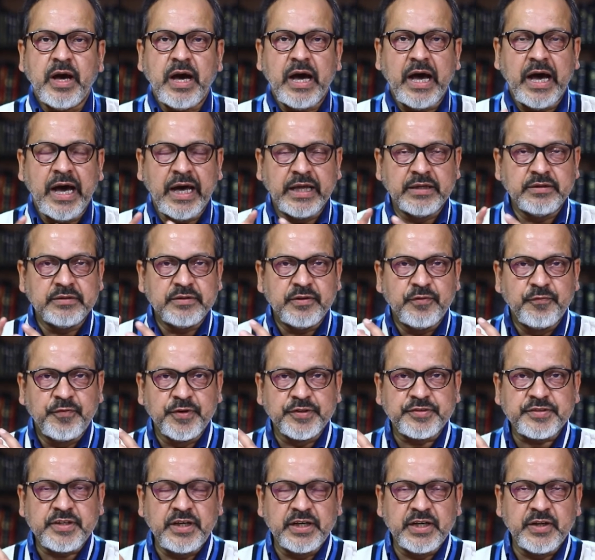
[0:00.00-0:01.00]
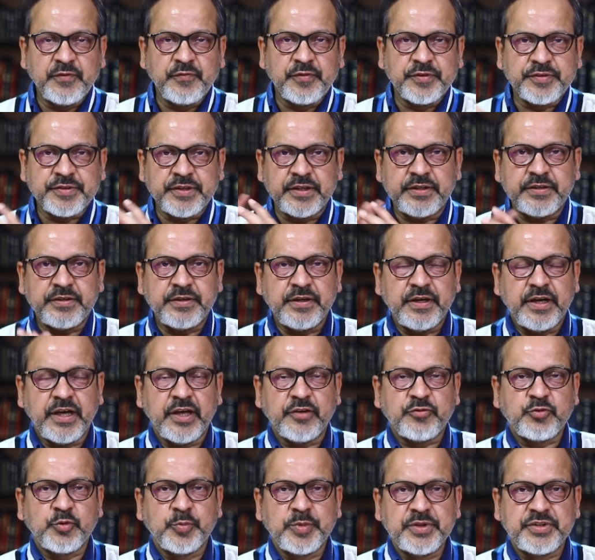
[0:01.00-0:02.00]
and fiscal deficit
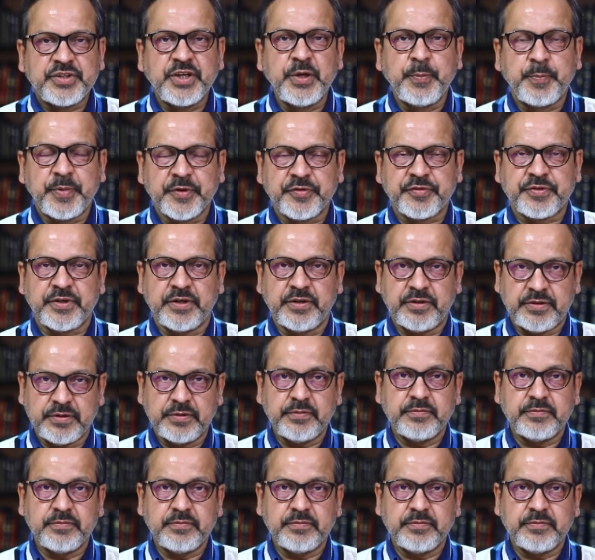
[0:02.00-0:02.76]
has to be 3%.